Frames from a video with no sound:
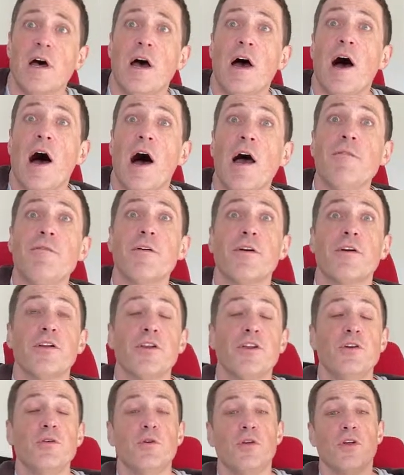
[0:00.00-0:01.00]
I figured
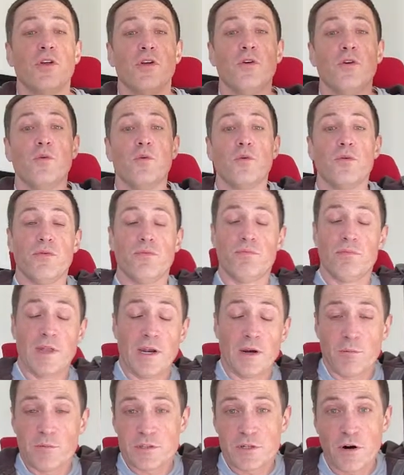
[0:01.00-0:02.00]
that
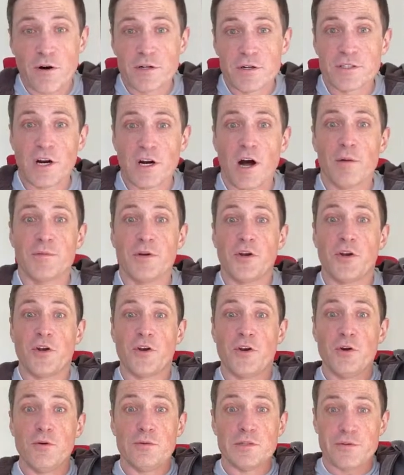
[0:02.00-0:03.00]
it was our job to
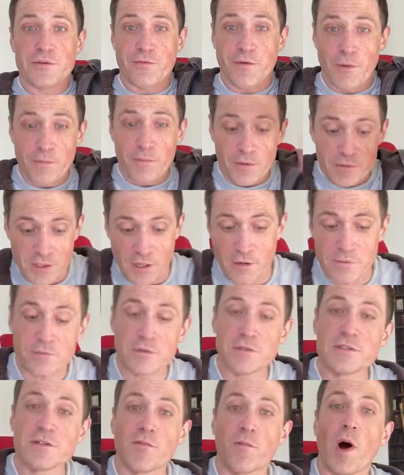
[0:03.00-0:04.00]
deduce from those
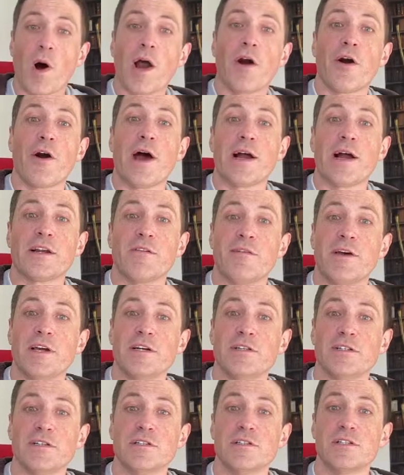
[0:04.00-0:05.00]
hundreds of wire
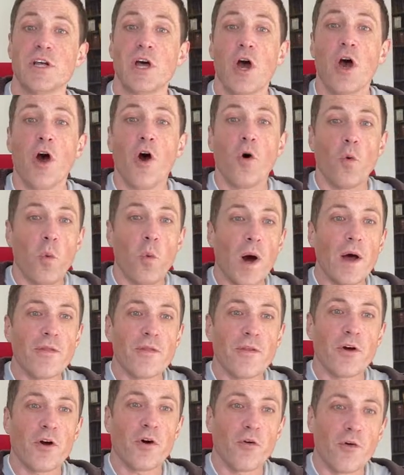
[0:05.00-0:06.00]
activations what the
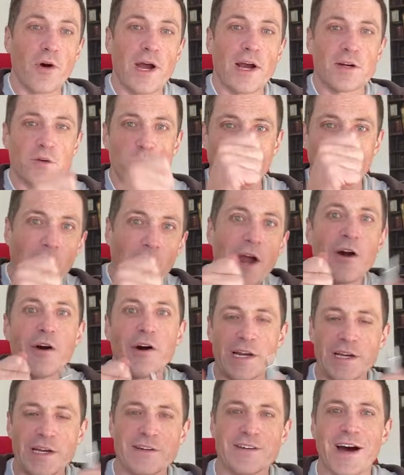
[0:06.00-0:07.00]
correct
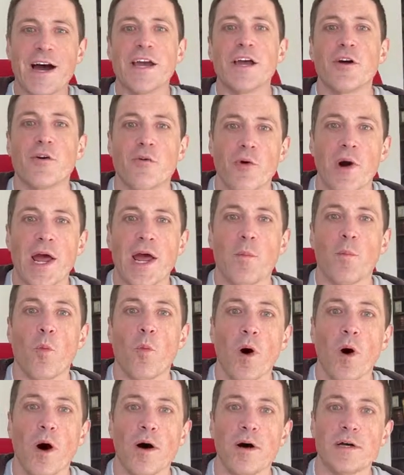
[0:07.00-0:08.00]
wiring diagram
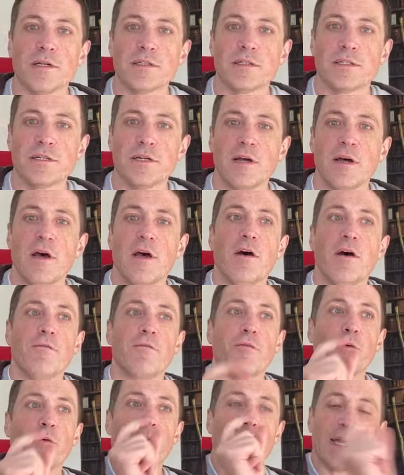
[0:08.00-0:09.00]
was
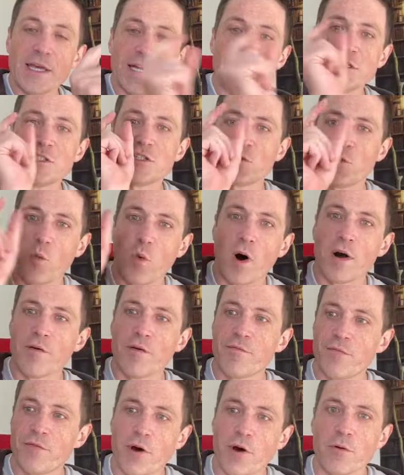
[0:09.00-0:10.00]
for each one
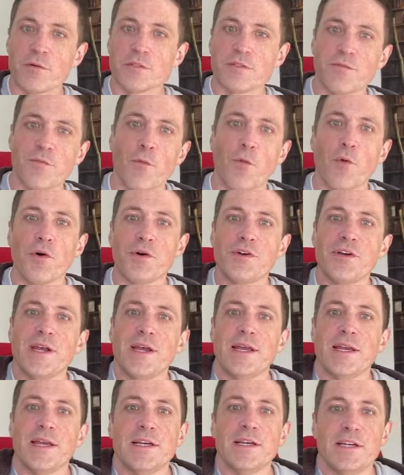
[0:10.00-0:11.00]
of those
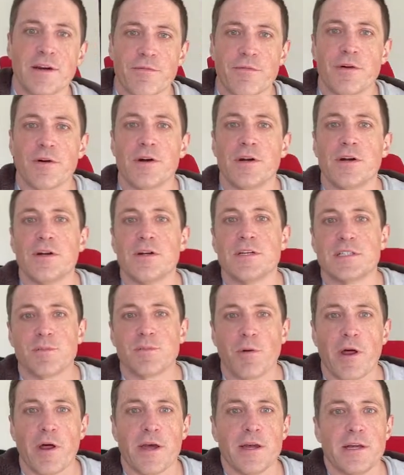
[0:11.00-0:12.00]
14 different
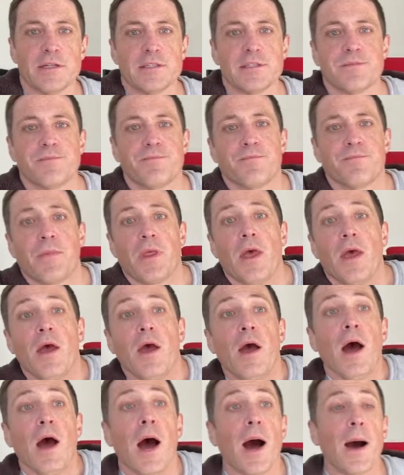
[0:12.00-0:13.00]
displays.
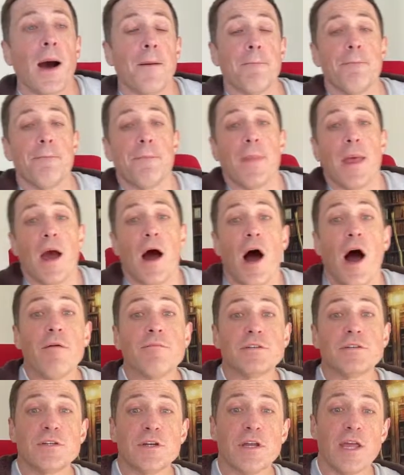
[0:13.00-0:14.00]

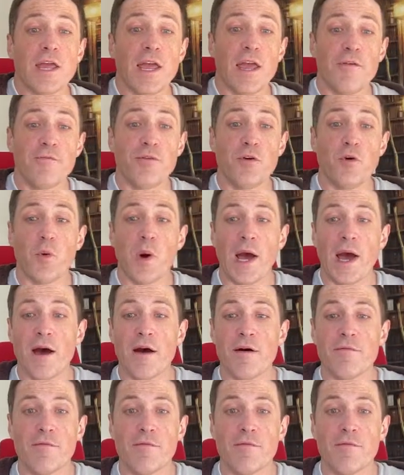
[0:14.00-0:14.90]
Obviously, if you have